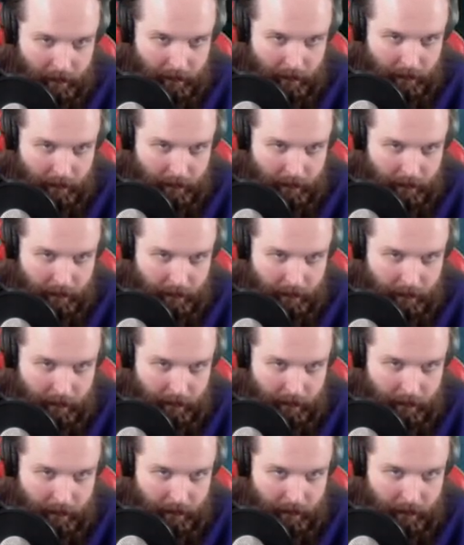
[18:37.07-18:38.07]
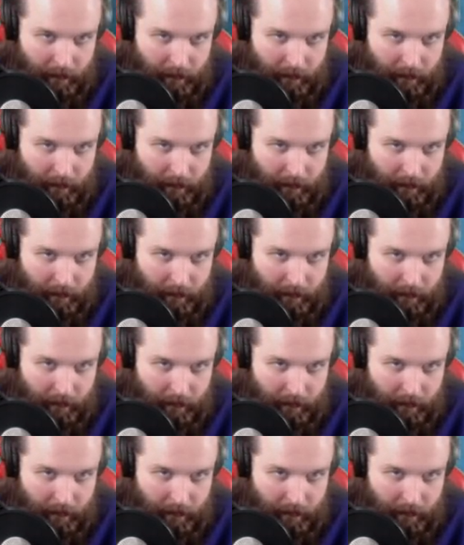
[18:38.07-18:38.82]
Nobody speaks.